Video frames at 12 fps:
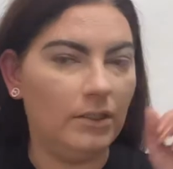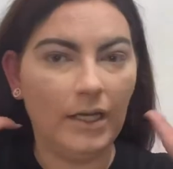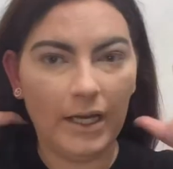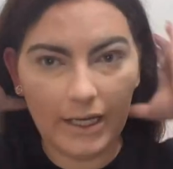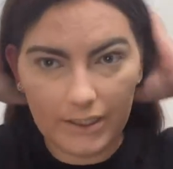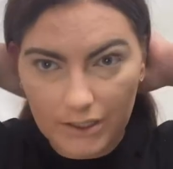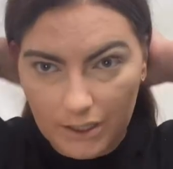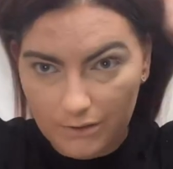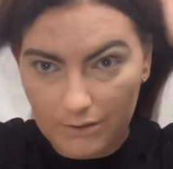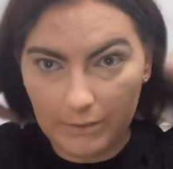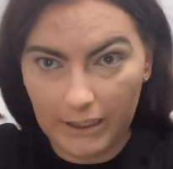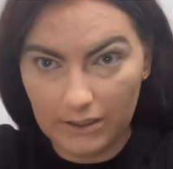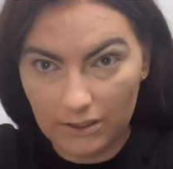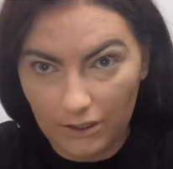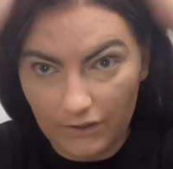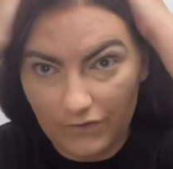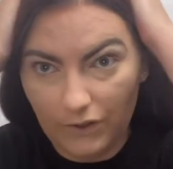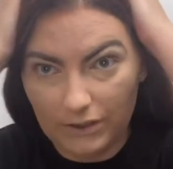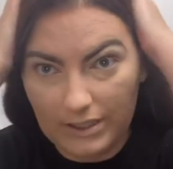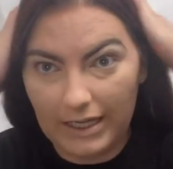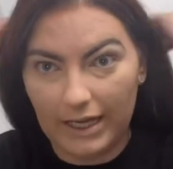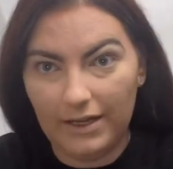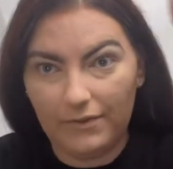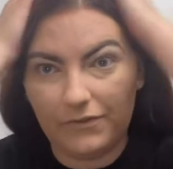Excuse me. So you've got to
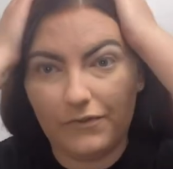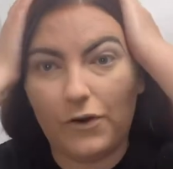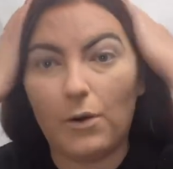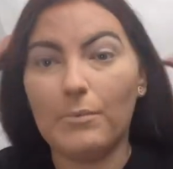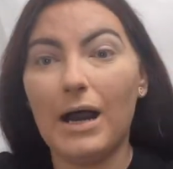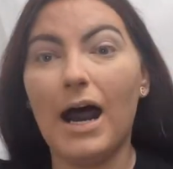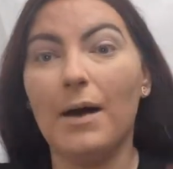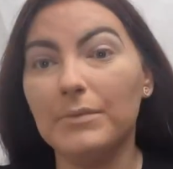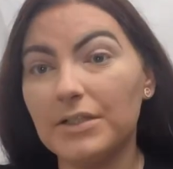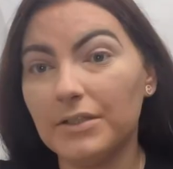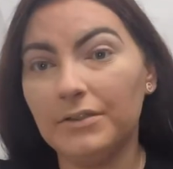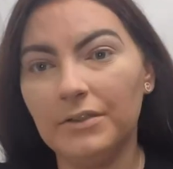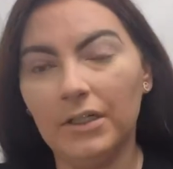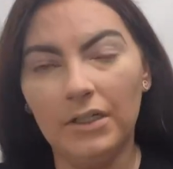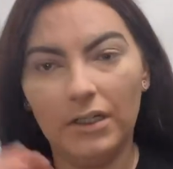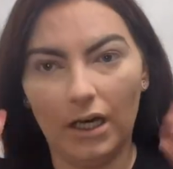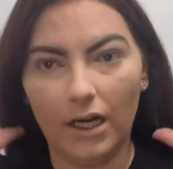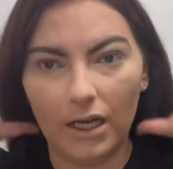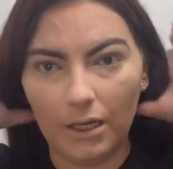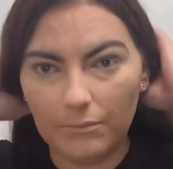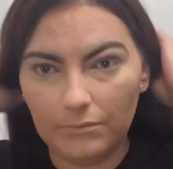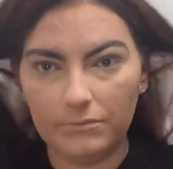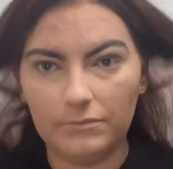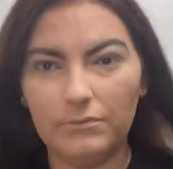get it from Amazon.
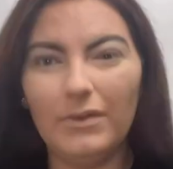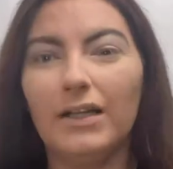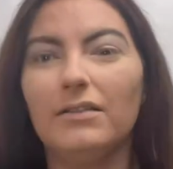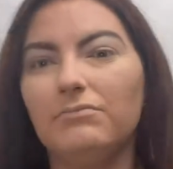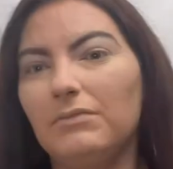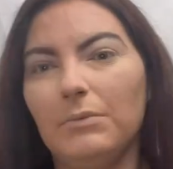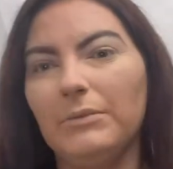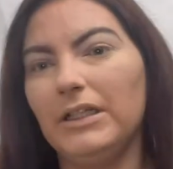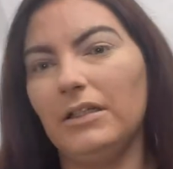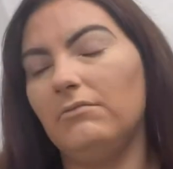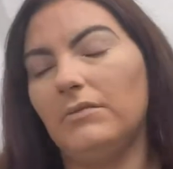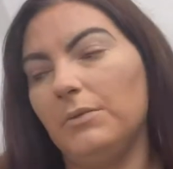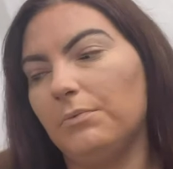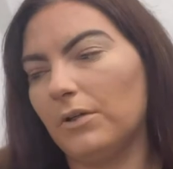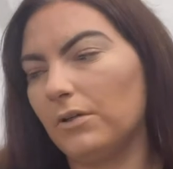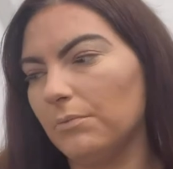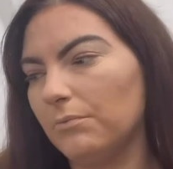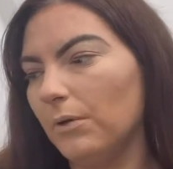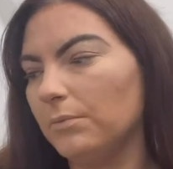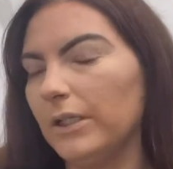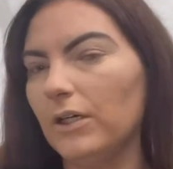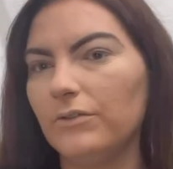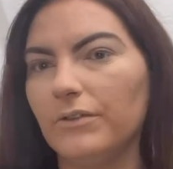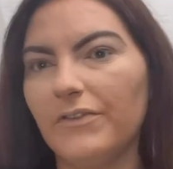Well, I mean, you can probably
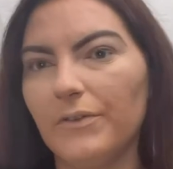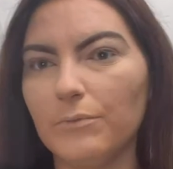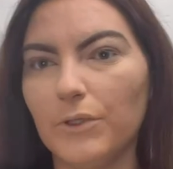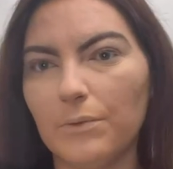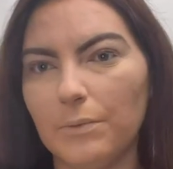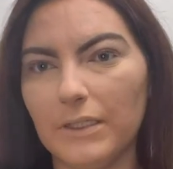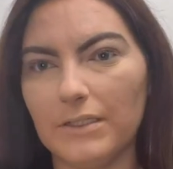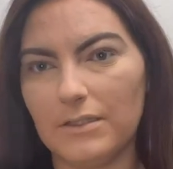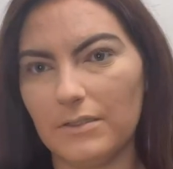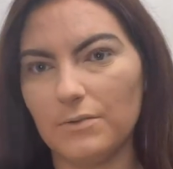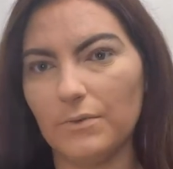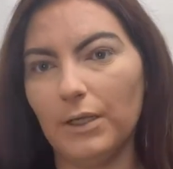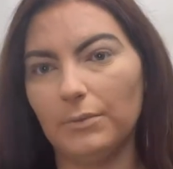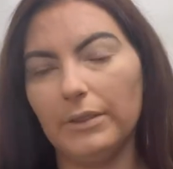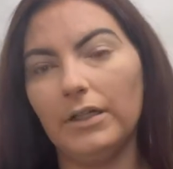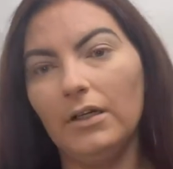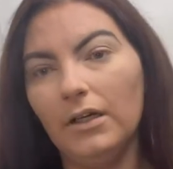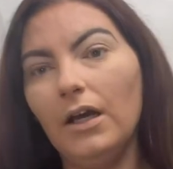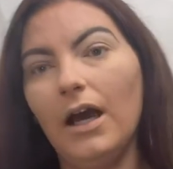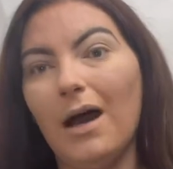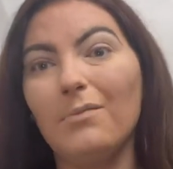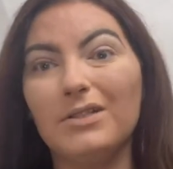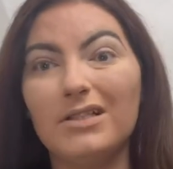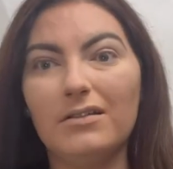order it from other places as well, but
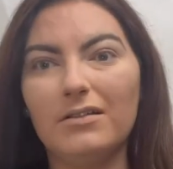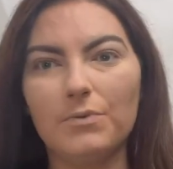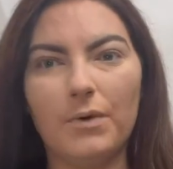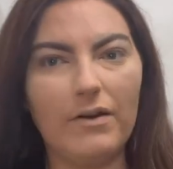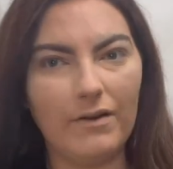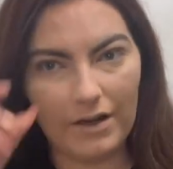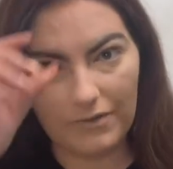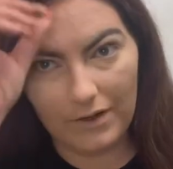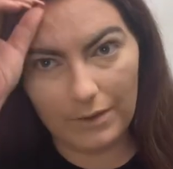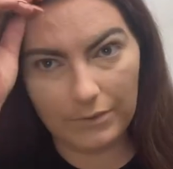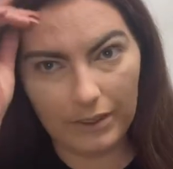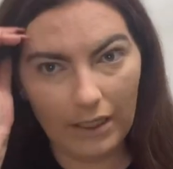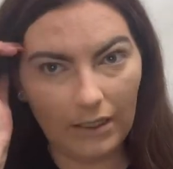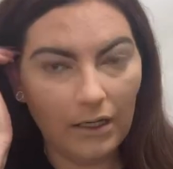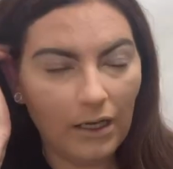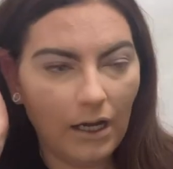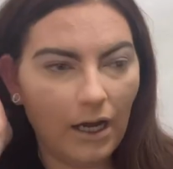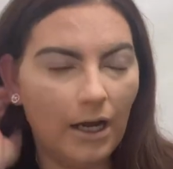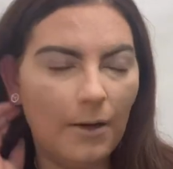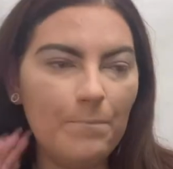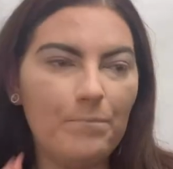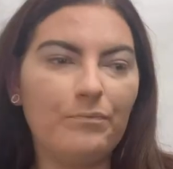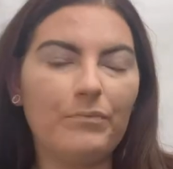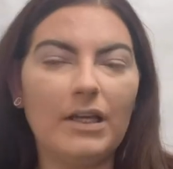Amazon is where I found it.
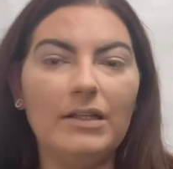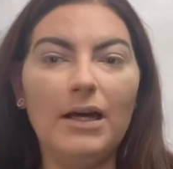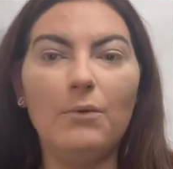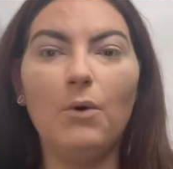Now I